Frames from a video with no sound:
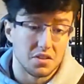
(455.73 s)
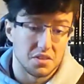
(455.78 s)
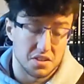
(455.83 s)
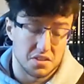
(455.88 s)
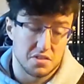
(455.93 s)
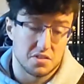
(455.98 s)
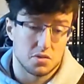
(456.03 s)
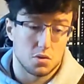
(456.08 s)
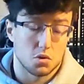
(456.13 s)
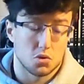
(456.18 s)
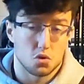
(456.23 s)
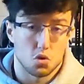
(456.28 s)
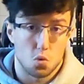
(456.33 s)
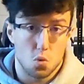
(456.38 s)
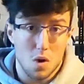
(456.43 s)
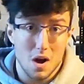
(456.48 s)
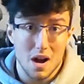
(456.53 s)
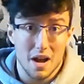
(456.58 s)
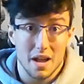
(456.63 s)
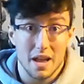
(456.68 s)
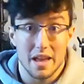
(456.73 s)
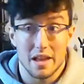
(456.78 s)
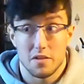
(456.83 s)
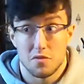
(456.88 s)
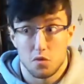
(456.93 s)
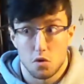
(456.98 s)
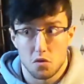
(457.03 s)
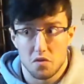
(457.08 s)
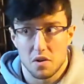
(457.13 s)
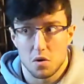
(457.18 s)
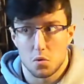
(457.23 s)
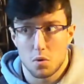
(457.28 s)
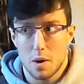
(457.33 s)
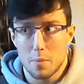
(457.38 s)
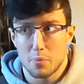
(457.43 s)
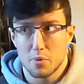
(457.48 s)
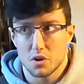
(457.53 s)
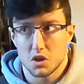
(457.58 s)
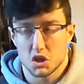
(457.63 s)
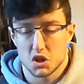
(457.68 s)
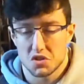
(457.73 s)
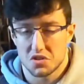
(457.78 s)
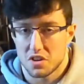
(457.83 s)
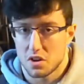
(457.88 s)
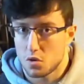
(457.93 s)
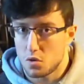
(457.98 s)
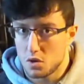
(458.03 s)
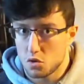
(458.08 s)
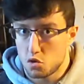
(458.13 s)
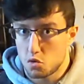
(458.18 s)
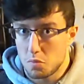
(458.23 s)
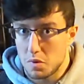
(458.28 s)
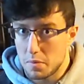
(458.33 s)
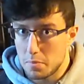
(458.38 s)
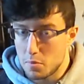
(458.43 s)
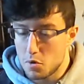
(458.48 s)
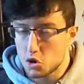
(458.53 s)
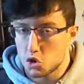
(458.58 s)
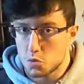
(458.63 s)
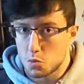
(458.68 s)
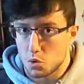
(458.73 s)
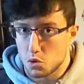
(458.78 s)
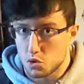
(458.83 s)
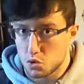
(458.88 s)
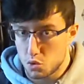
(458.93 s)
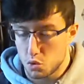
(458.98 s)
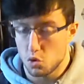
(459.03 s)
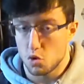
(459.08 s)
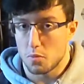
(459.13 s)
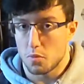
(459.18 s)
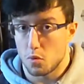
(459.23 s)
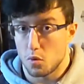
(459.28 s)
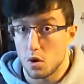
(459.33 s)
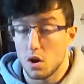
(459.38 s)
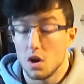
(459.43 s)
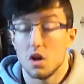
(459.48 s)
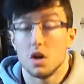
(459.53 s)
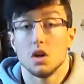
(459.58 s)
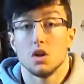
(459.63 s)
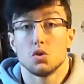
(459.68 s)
This is also why evolving rep ranges are going to be much more suitable